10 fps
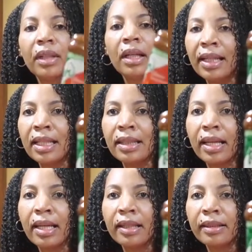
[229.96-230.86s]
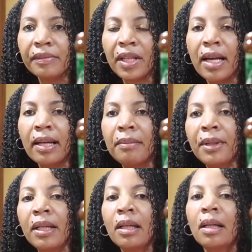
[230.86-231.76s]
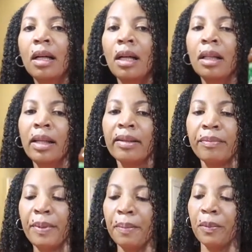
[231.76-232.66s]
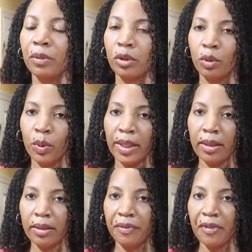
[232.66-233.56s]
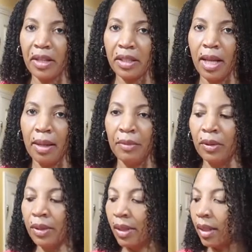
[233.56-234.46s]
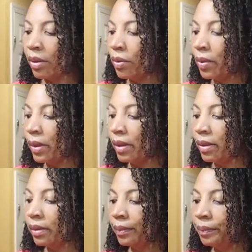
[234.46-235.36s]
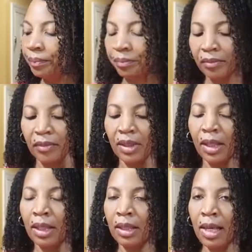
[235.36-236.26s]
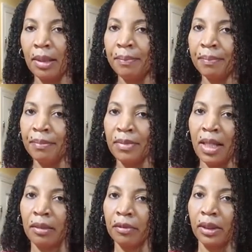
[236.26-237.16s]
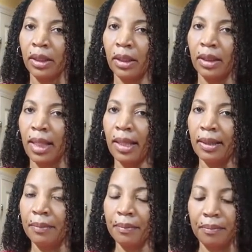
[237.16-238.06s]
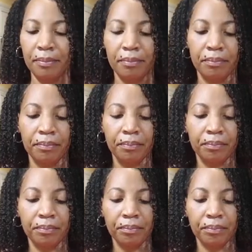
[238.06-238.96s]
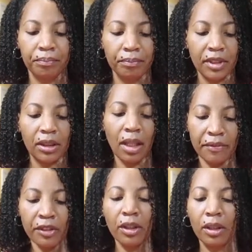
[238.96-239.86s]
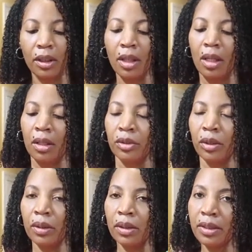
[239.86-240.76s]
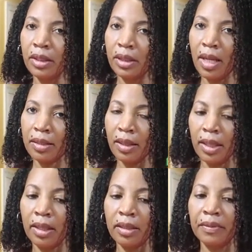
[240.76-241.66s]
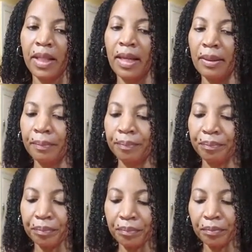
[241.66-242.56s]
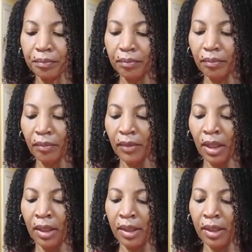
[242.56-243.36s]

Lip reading: It has a hint of lime. A lot of people squeeze fresh lime on the corn, and I'm not really a lime lover, so this just has a hint of lime, and